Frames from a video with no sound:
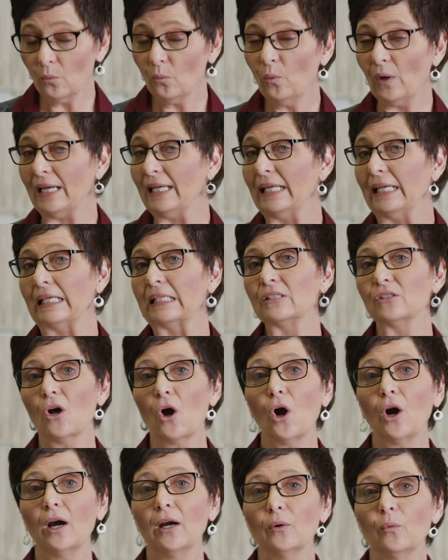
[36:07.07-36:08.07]
Waiting is
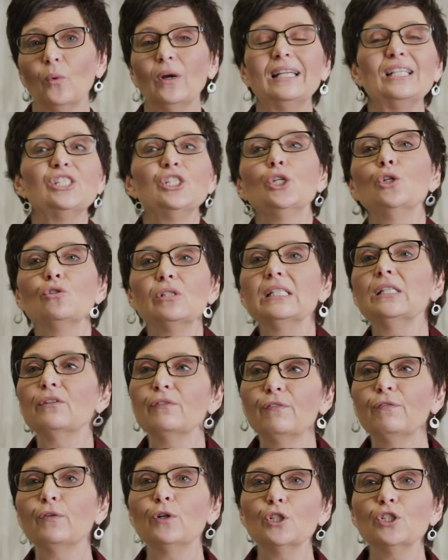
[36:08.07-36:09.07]
hard. What is usually
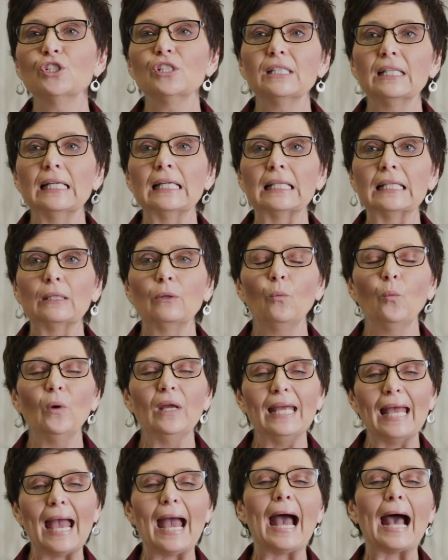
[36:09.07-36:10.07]
the first thing
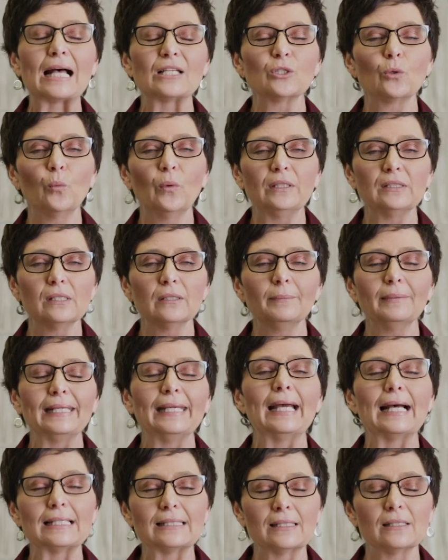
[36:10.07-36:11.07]
we ask when
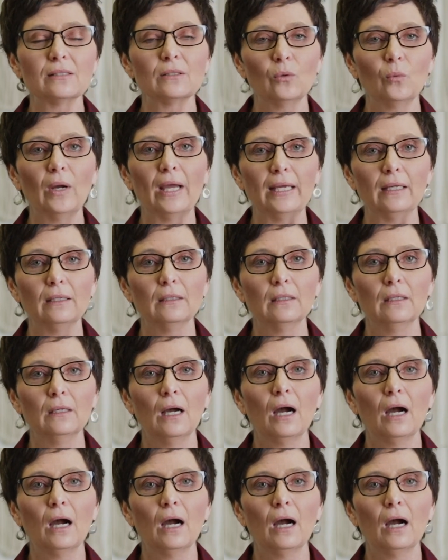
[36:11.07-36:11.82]
somebody asks us to wait?